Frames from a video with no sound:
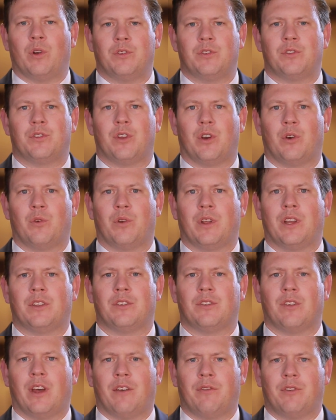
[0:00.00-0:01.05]
one stone
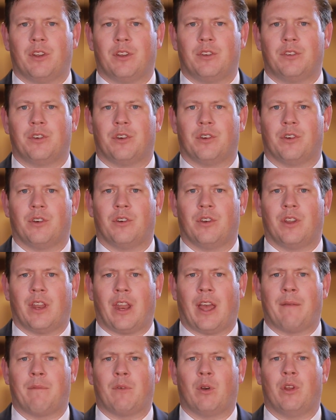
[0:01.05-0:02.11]
gets left unturned, and
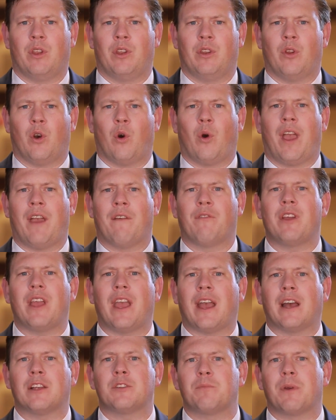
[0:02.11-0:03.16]
I'm going to know every
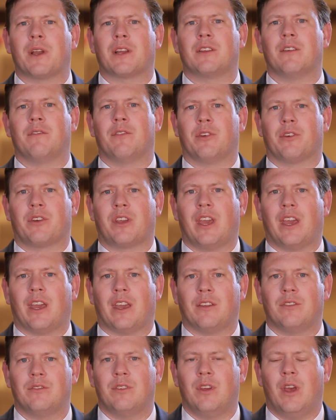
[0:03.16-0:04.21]
aspect of their
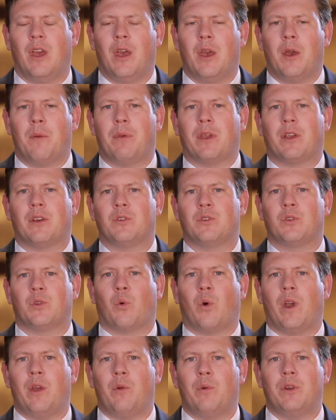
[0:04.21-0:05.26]
case. Because the
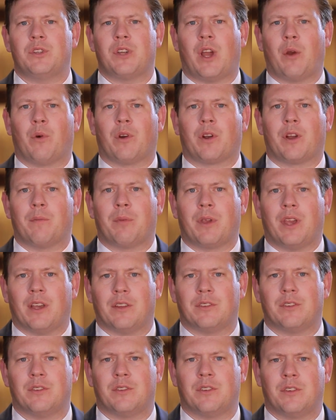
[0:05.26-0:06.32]
way in which I work up
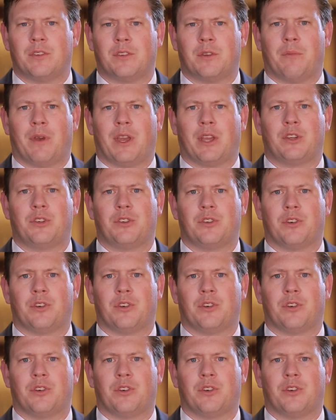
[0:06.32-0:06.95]
cases is to make